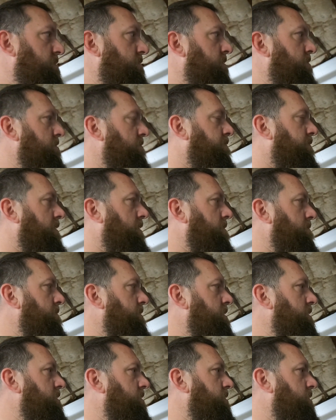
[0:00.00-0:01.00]
the only problem
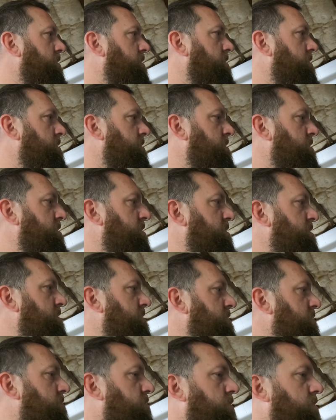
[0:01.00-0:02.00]
is
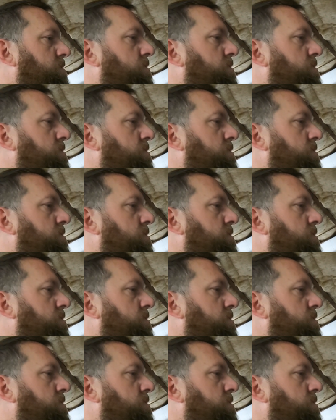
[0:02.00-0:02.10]
there's